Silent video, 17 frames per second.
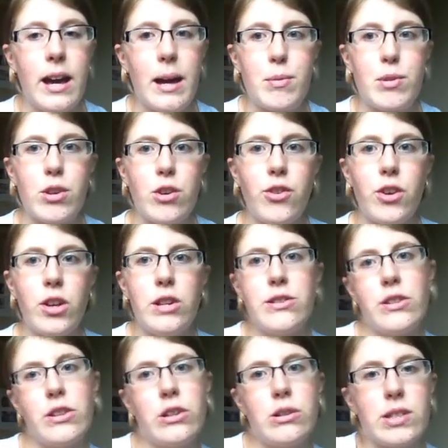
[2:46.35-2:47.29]
so it follows
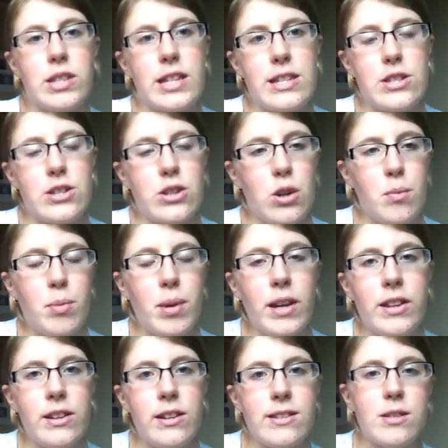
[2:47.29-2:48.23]
along with these 2
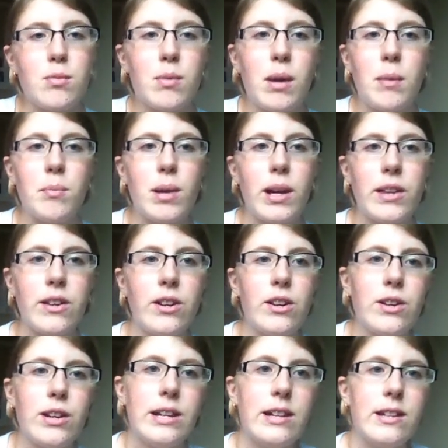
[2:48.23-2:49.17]
brothers. The one
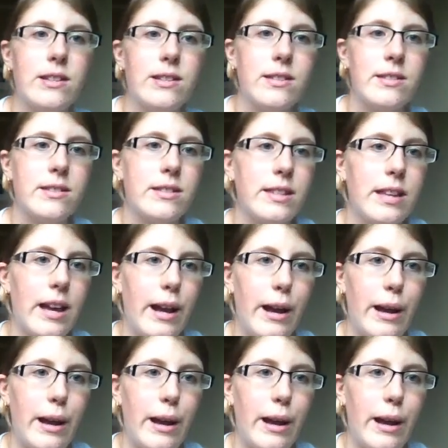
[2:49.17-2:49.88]
brother is